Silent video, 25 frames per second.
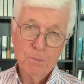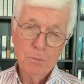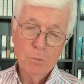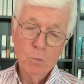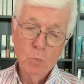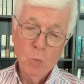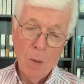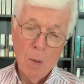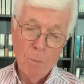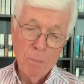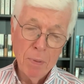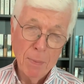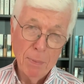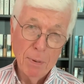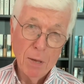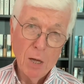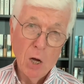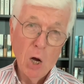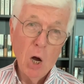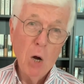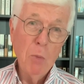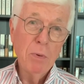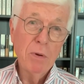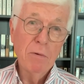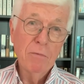What people are
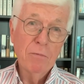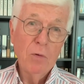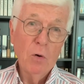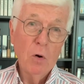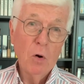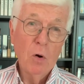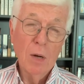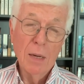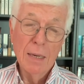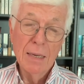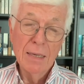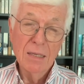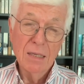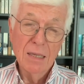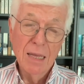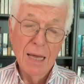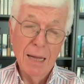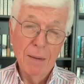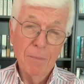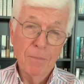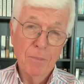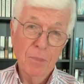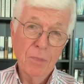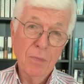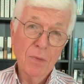hoping for is
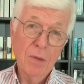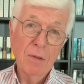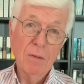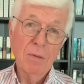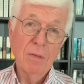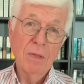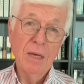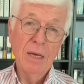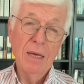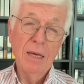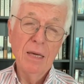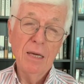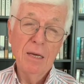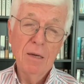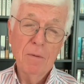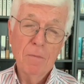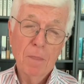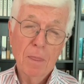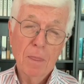that the